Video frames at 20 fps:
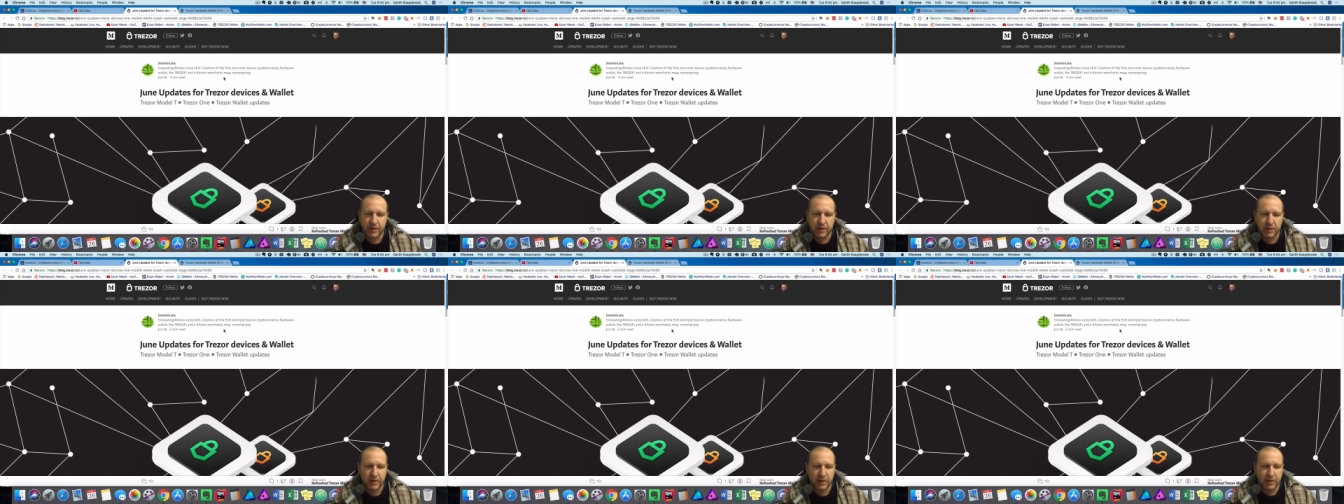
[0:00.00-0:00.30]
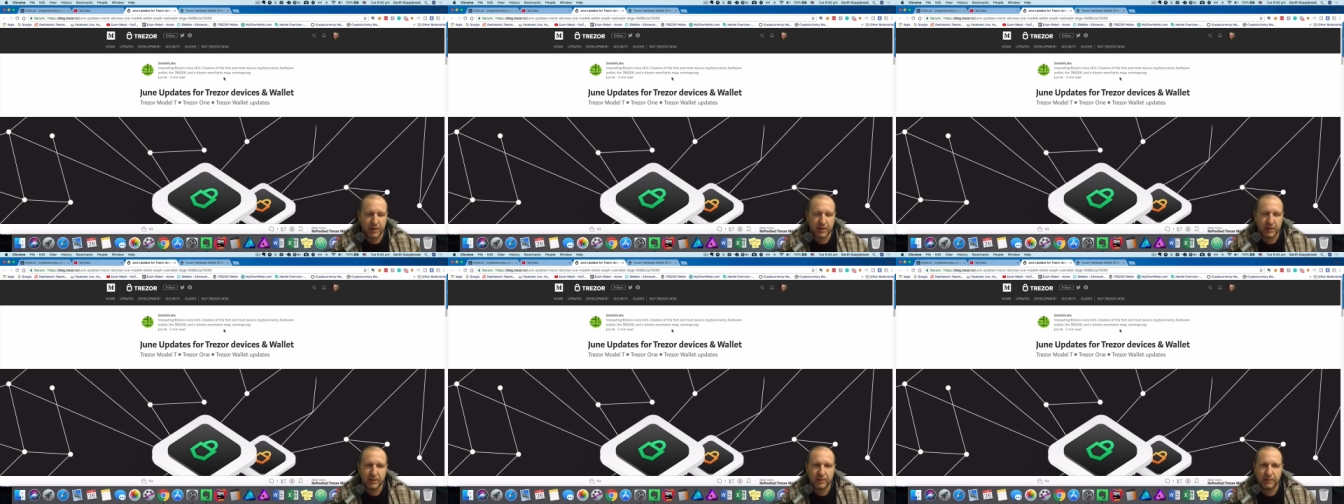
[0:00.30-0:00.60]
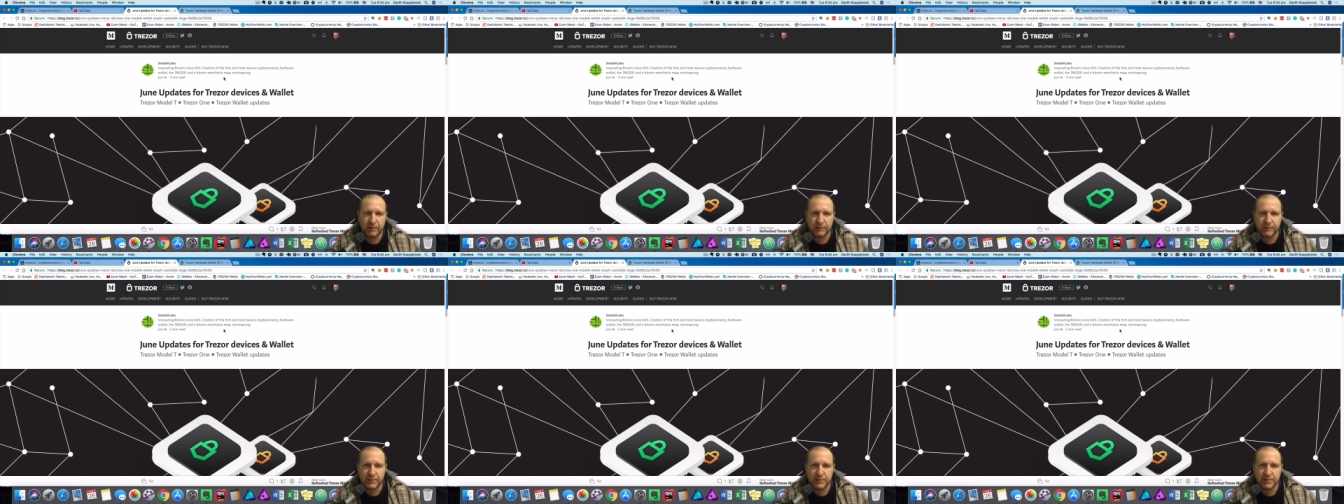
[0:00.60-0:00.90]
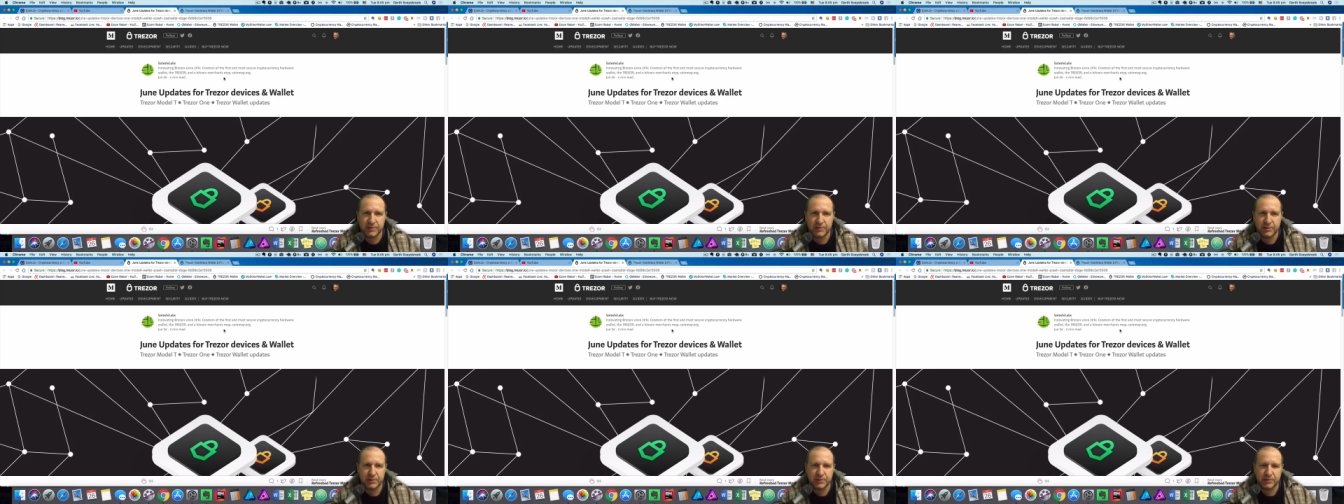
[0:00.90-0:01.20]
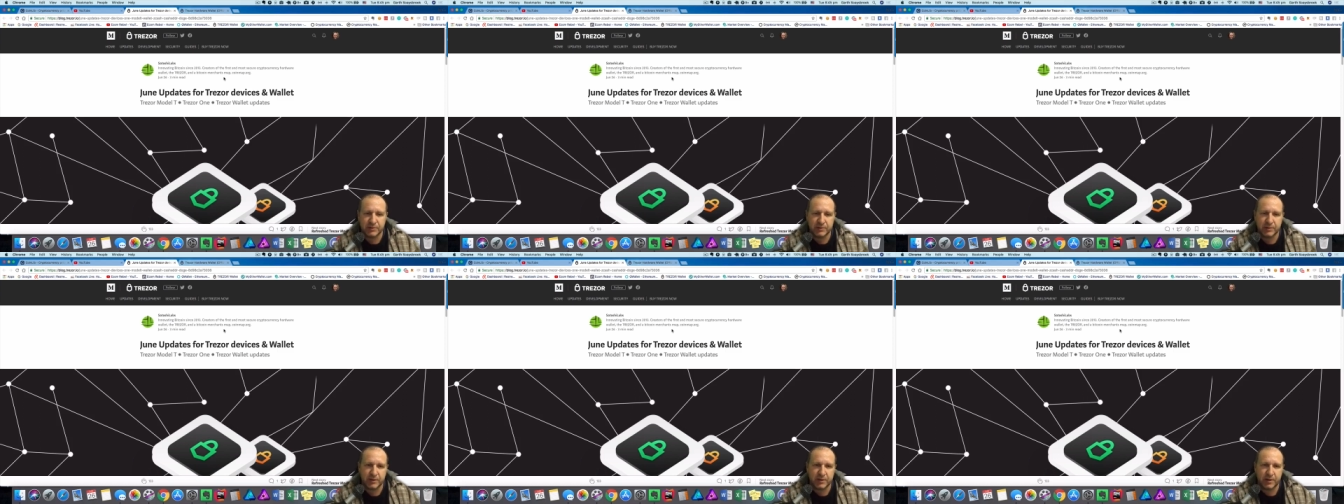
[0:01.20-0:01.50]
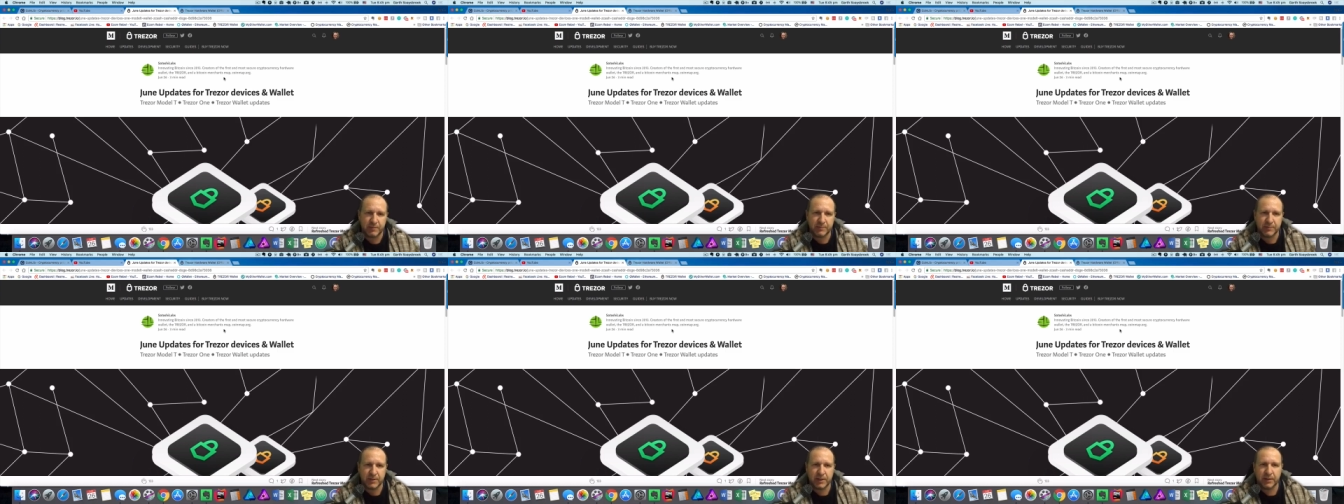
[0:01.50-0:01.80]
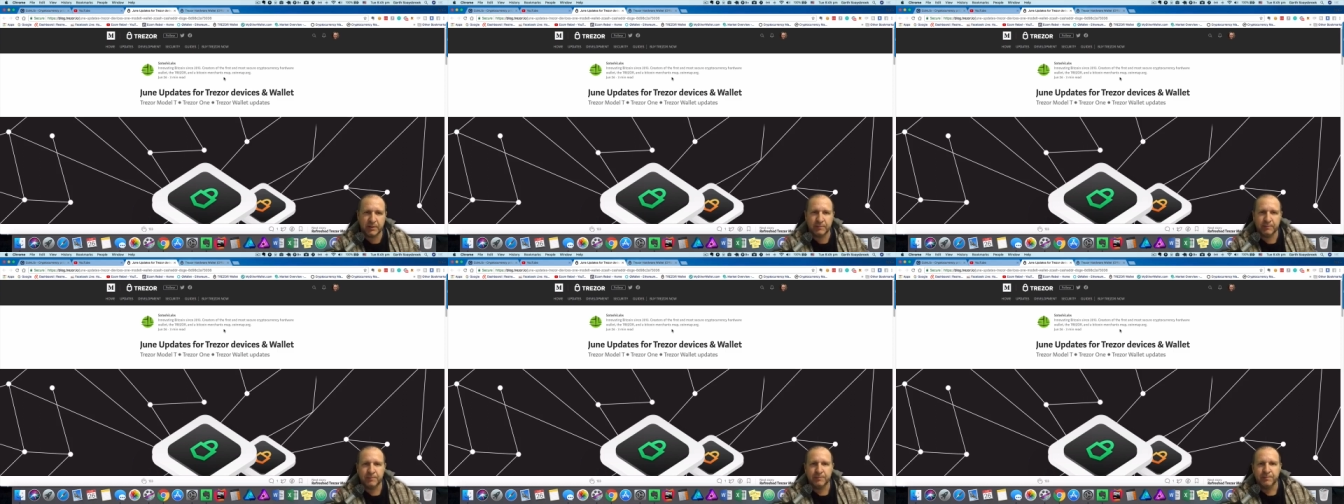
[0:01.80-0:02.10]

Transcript: and they've just issued an update.